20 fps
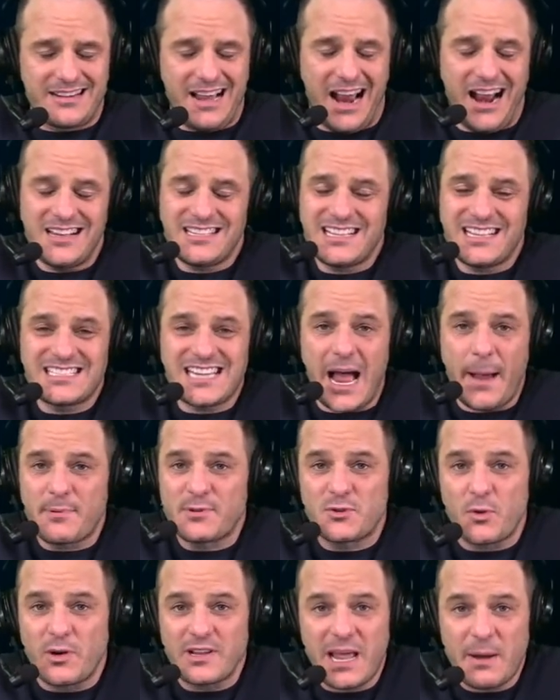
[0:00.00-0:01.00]
Honestly, the top
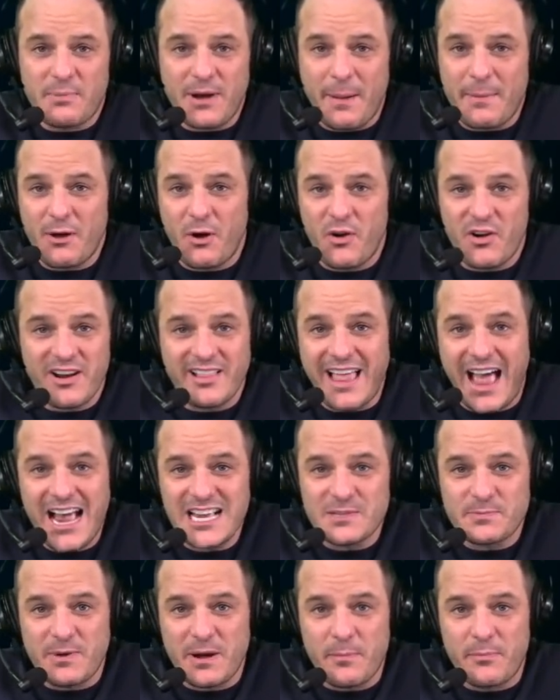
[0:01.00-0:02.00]
storyline probably going into last
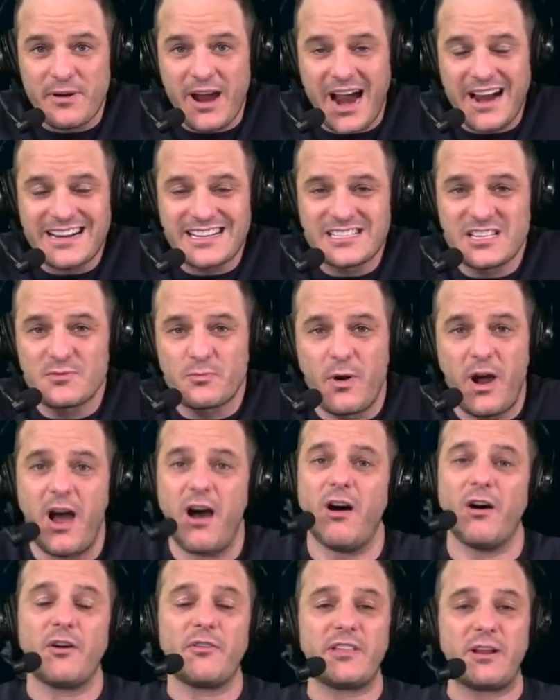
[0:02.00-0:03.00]
spring practice as
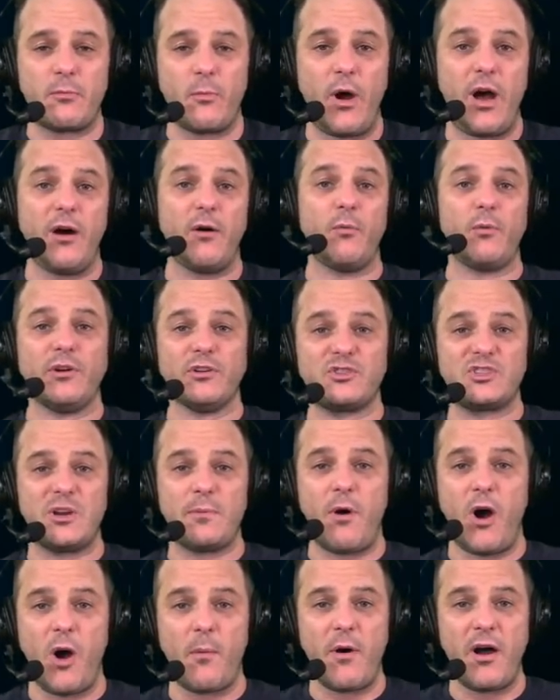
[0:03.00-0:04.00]
well, other than, well, will Jim
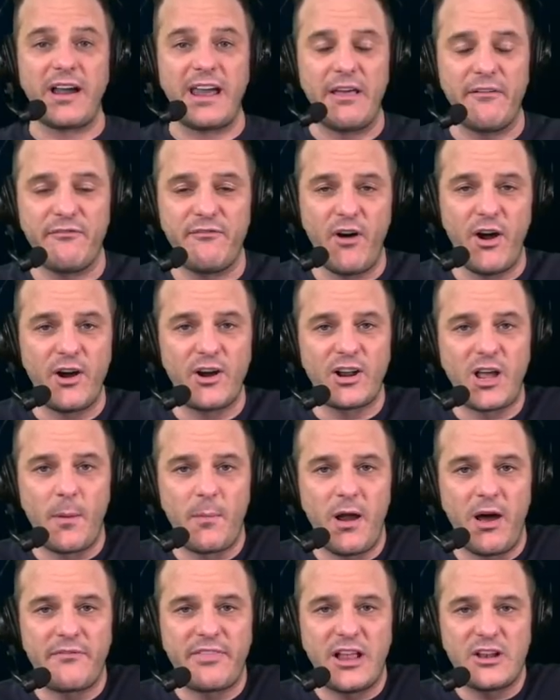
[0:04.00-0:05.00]
Harbaugh get fired
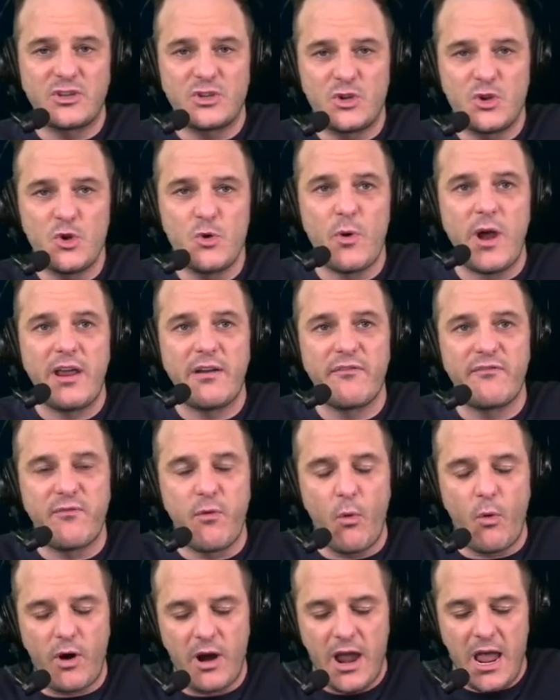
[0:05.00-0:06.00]
coming off that
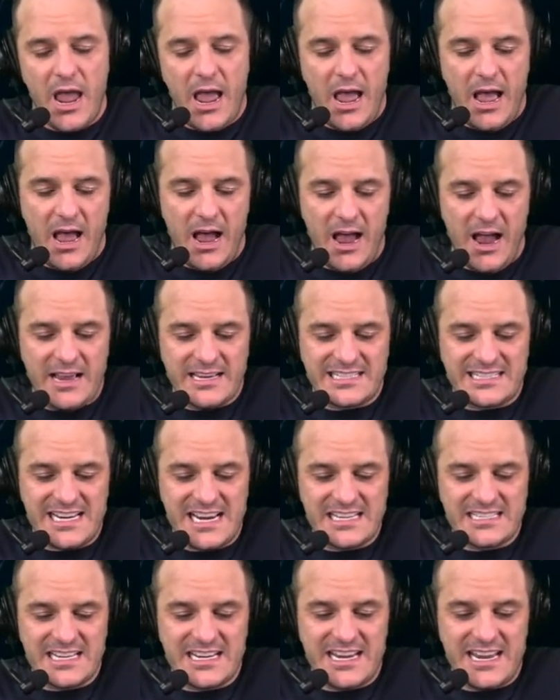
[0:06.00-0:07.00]
2-4
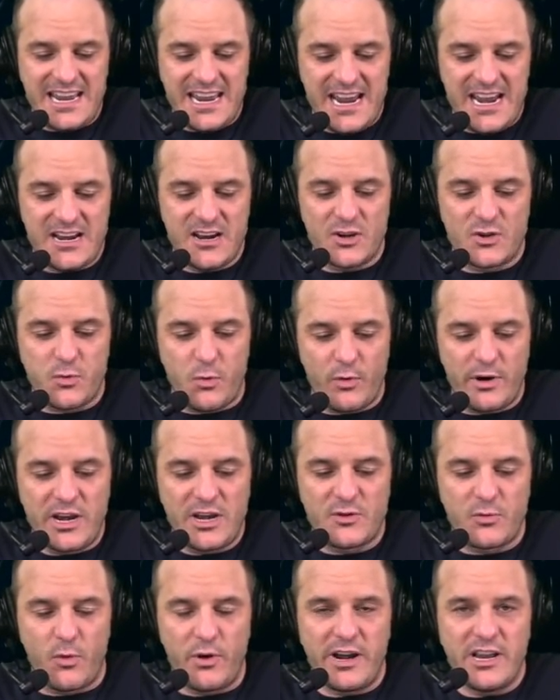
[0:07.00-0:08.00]
season in
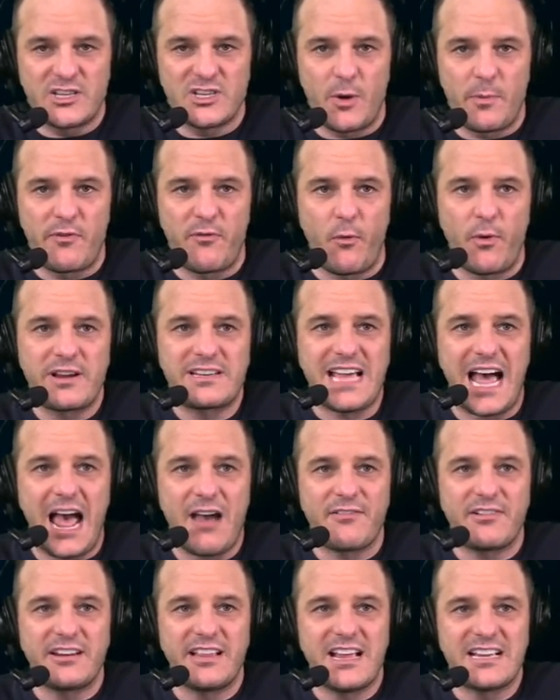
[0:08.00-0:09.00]
2020? So before we
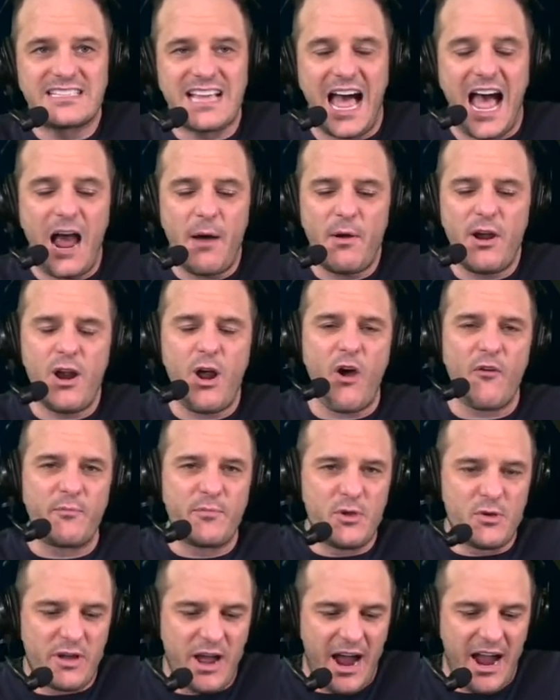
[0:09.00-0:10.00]
dive into this, I want to know from
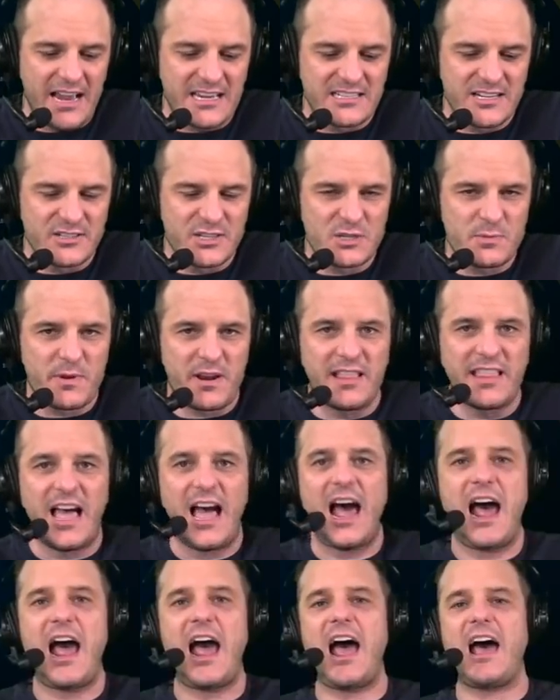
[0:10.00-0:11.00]
you guys, because there's been a
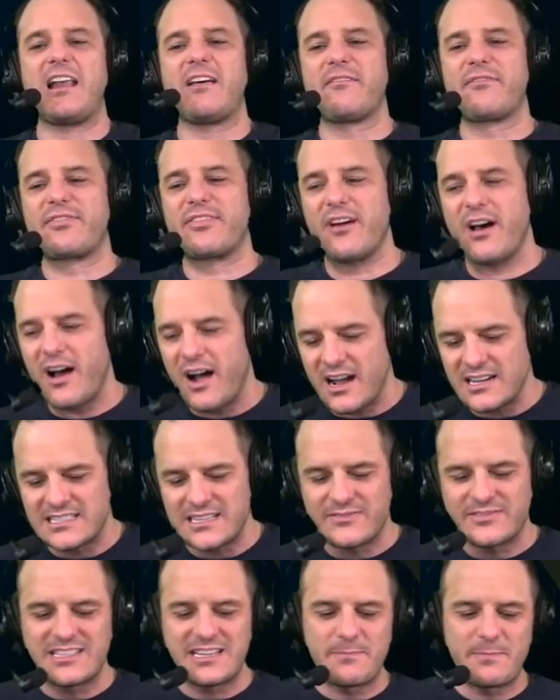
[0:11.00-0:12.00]
lot of thoughts.
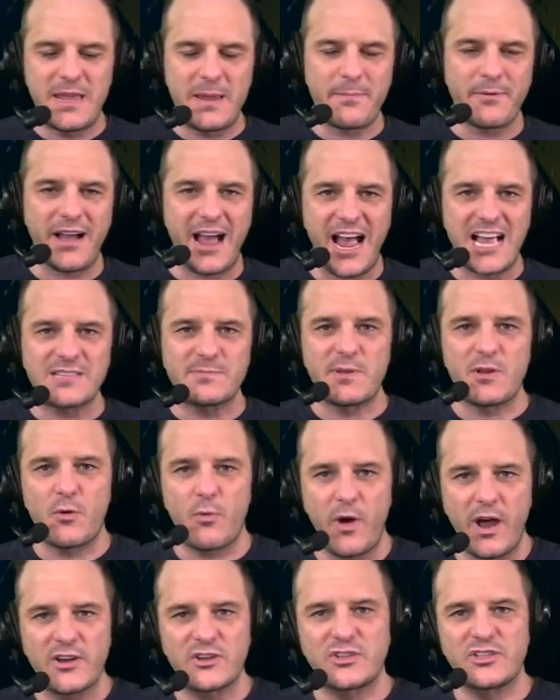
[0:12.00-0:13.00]
I've seen people ask me
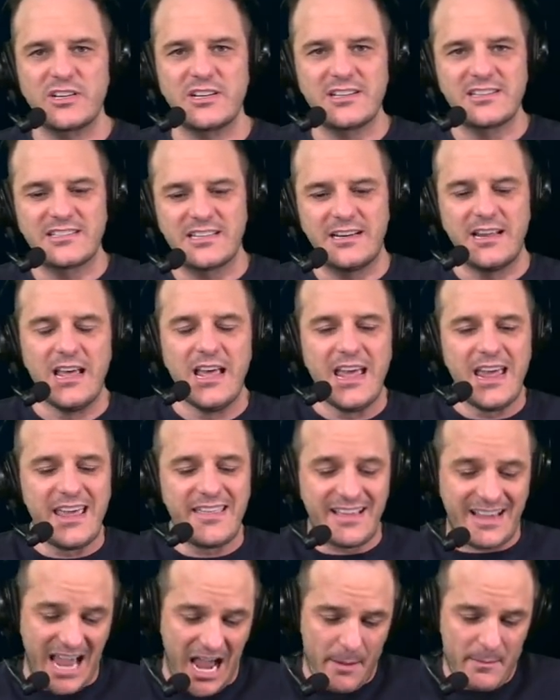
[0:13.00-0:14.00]
questions, and in
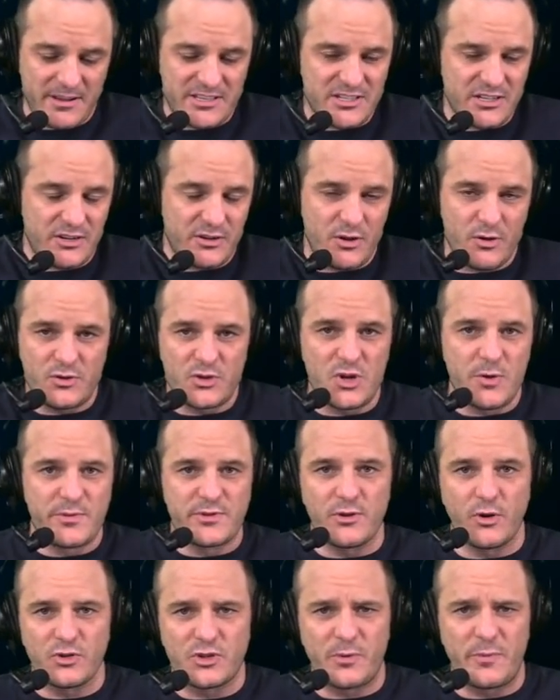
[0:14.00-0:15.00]
the comments here on YouTube,
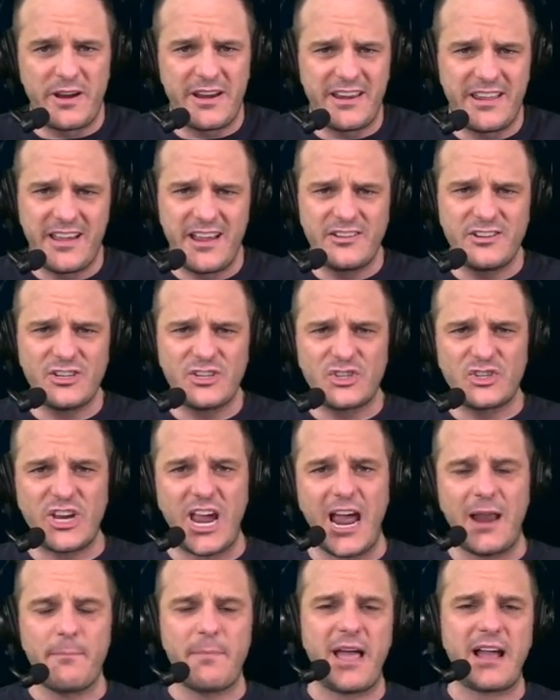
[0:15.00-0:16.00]
social media, just
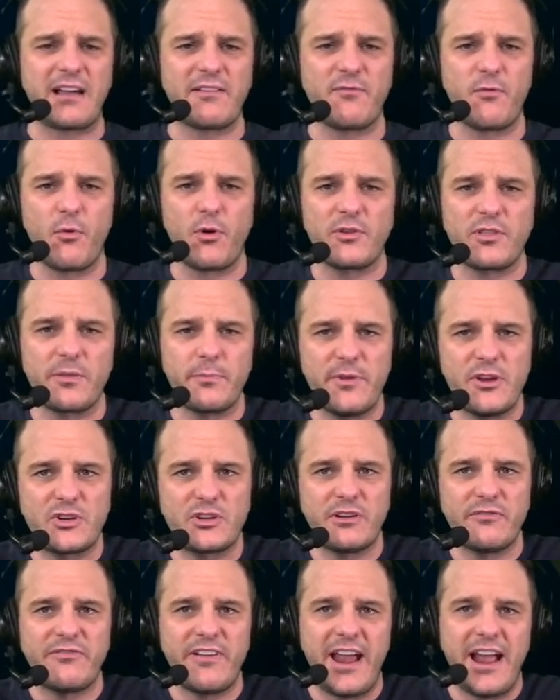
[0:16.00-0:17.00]
chatting back and forth with
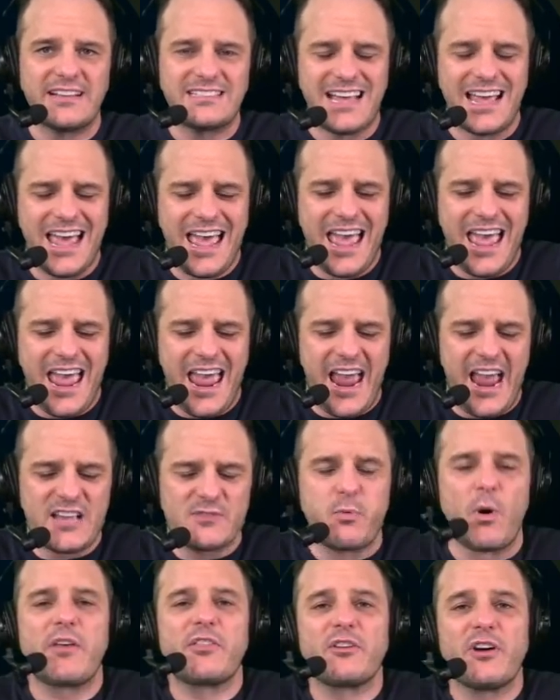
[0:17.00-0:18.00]
Michigan fans, is
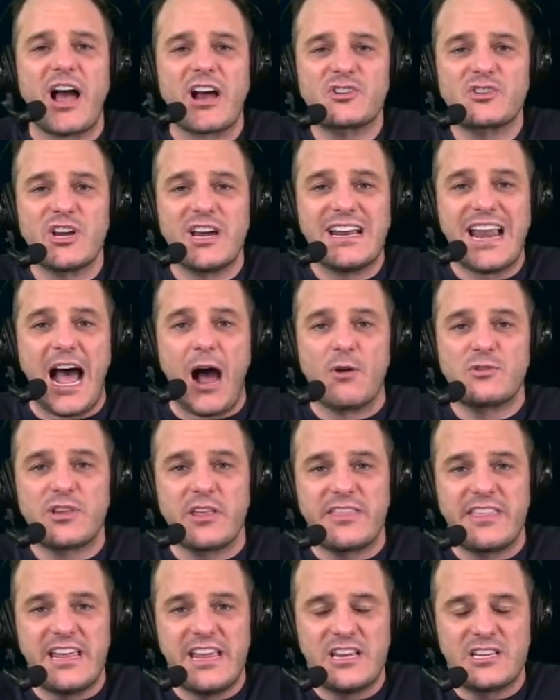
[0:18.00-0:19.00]
when they'll actually announce
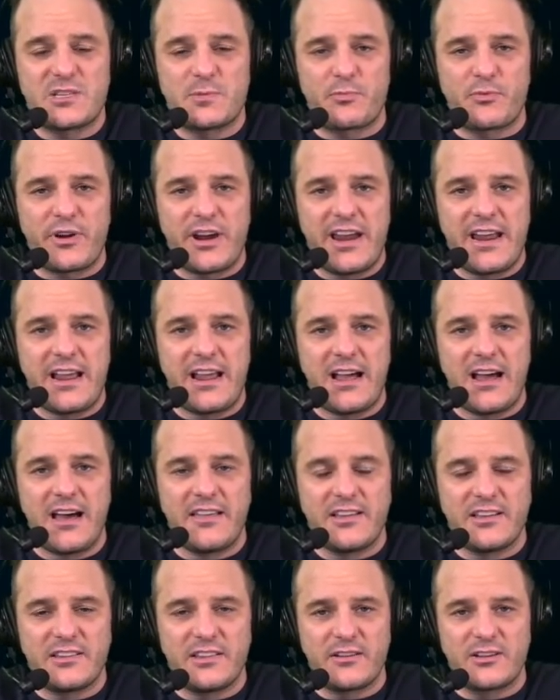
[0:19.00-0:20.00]
the spring,
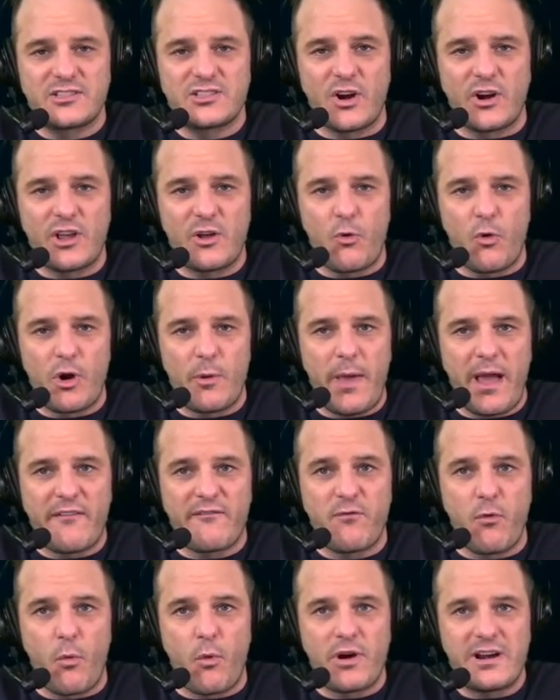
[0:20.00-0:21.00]
the starting quarterback
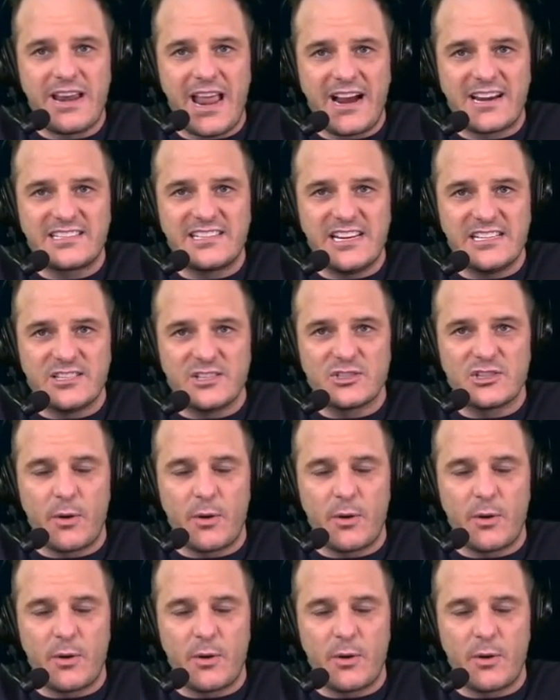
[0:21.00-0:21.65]
for next season.